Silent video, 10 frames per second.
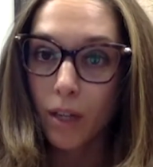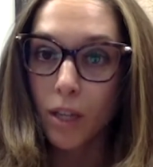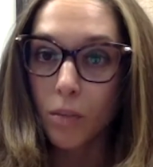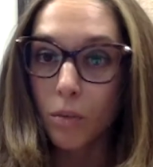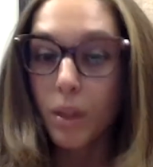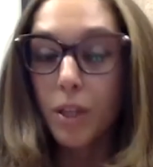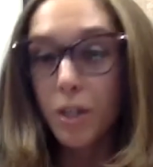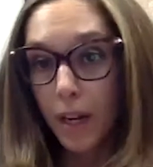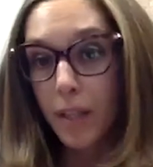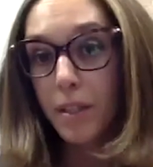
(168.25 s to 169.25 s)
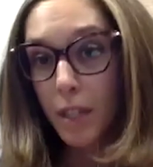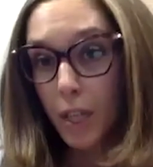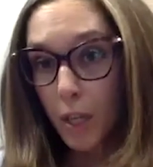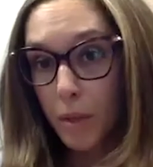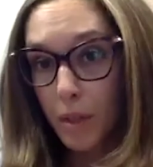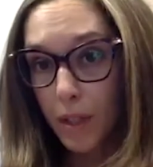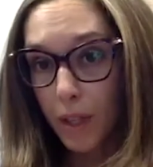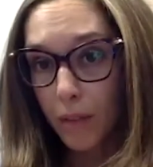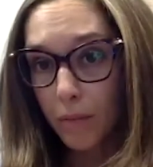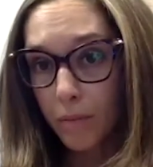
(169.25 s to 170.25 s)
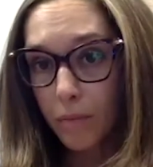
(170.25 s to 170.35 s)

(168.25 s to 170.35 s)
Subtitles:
is really genetic sequencing.